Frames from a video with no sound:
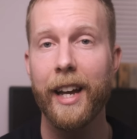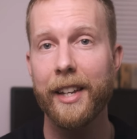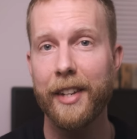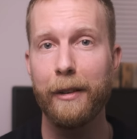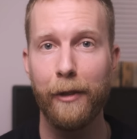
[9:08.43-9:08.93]

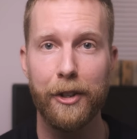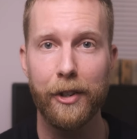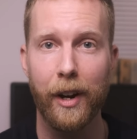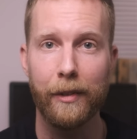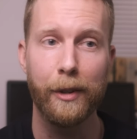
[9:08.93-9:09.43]
and take
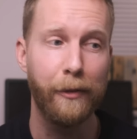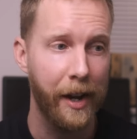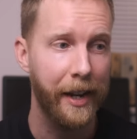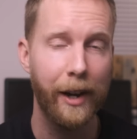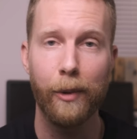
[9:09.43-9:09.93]
photographs to
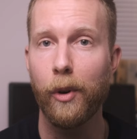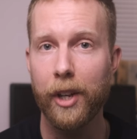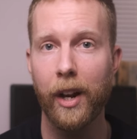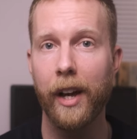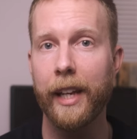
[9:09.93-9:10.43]
find out what
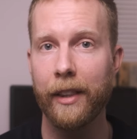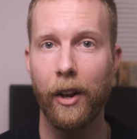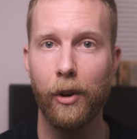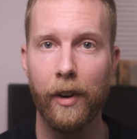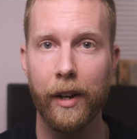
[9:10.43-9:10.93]
you like in the
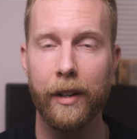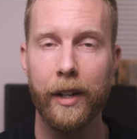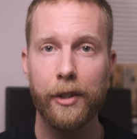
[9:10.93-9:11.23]
long run.